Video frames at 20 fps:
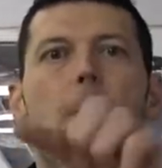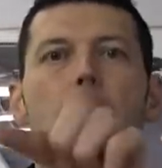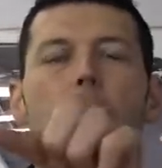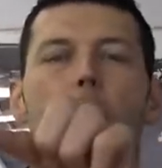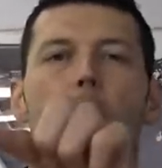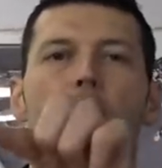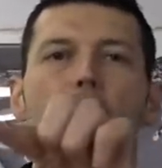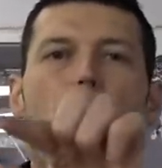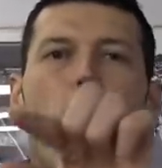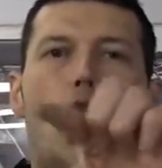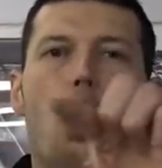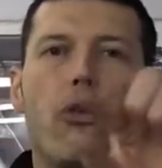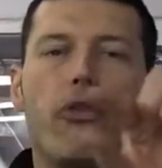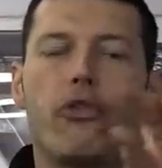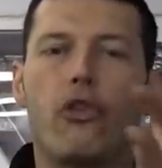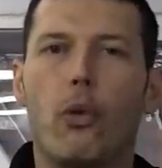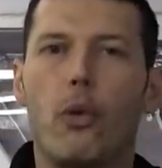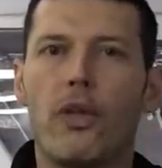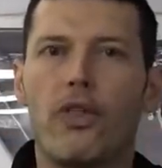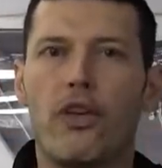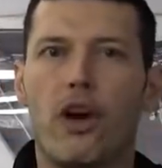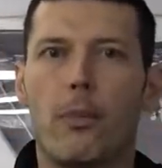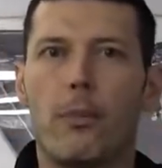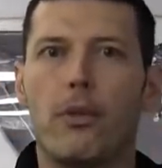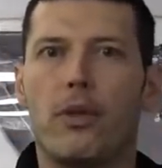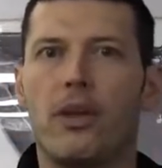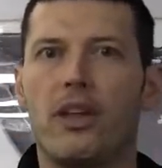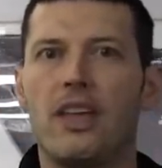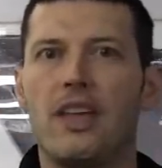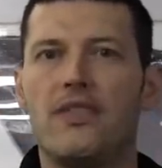but we also, with our
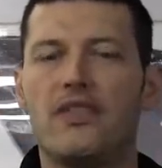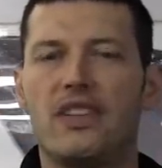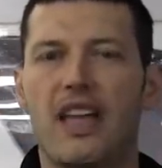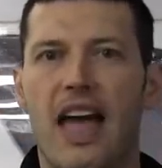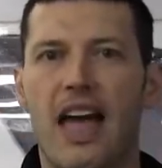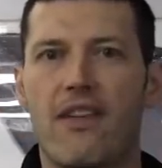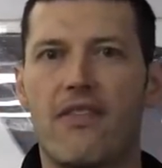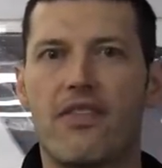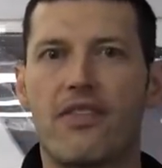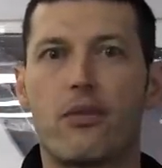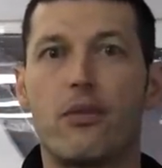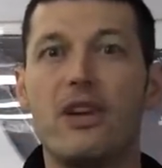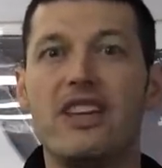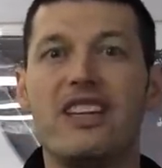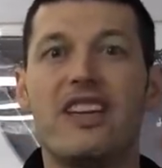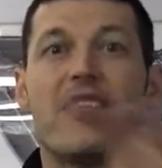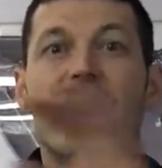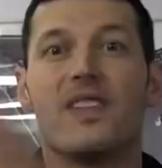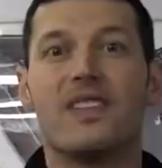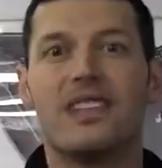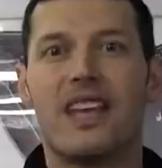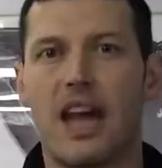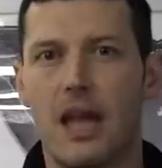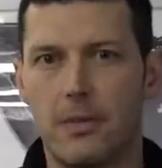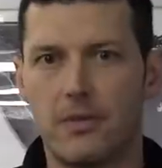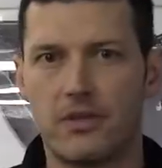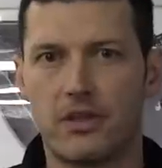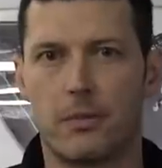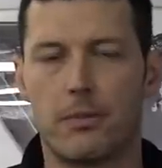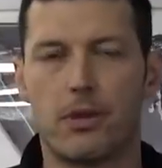beliefs, have three different
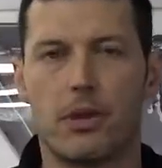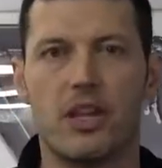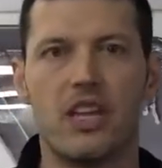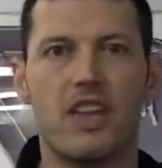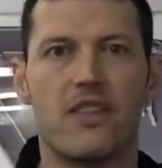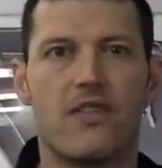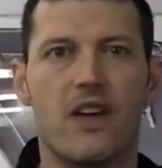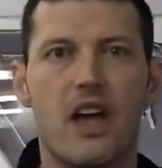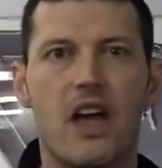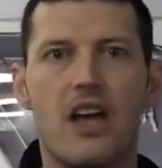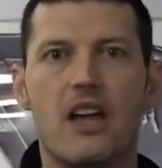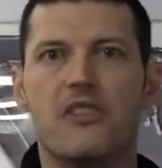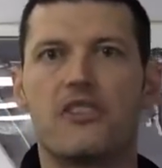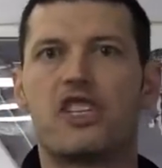types of belief: